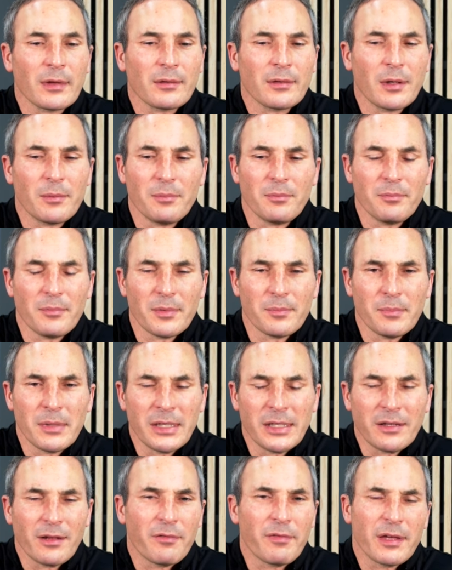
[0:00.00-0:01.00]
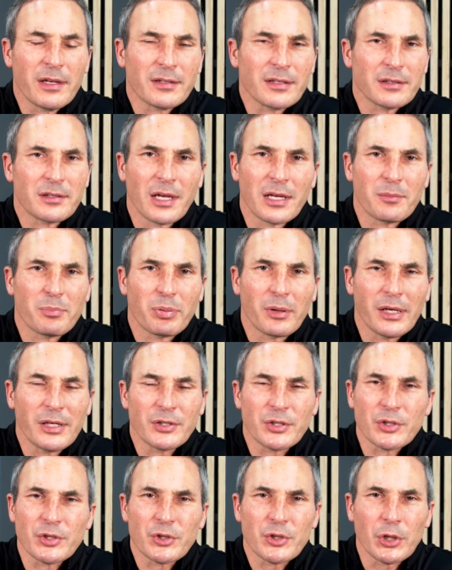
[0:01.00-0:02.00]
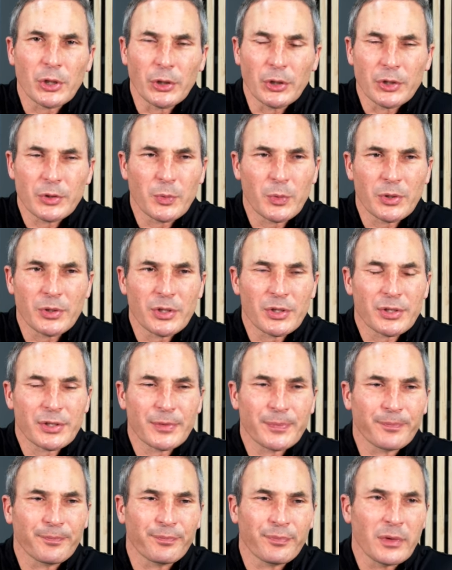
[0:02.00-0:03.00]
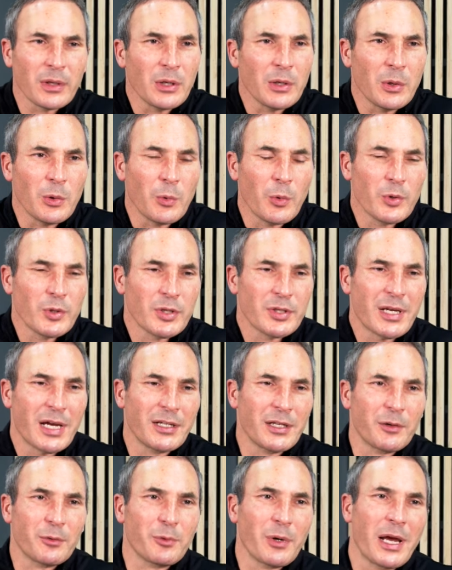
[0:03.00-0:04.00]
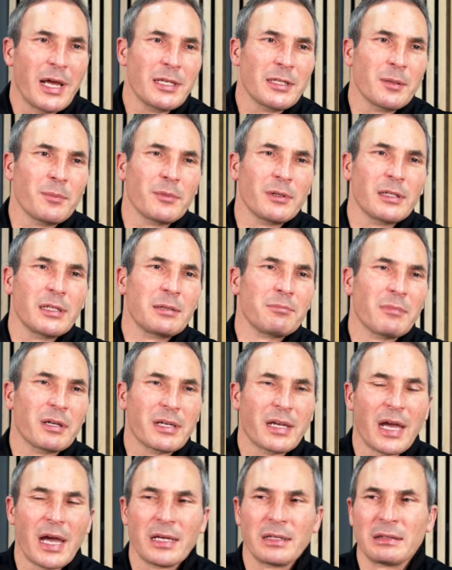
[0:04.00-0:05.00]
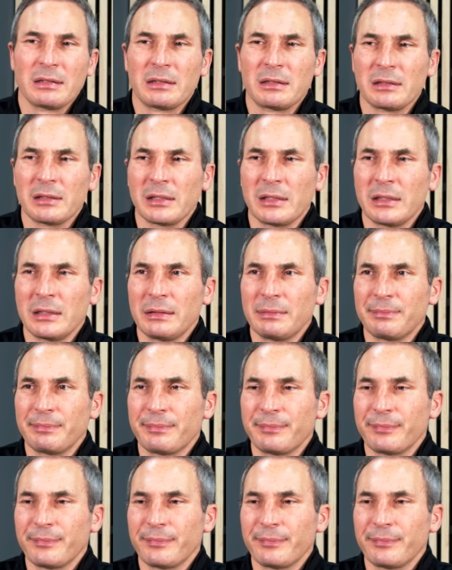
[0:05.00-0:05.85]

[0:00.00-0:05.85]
That many of the things that take place in church, we're just kind of randomly, mechanically,